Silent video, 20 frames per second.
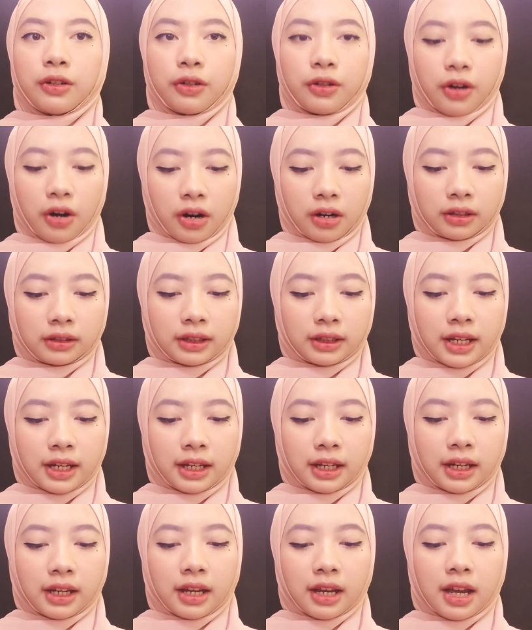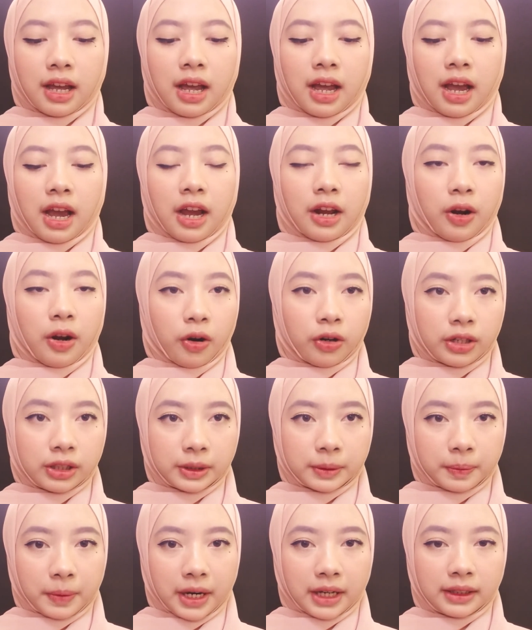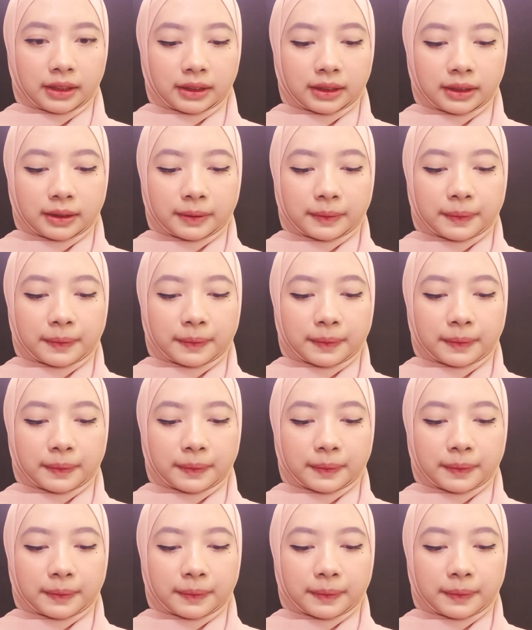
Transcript: garlic, and other spices.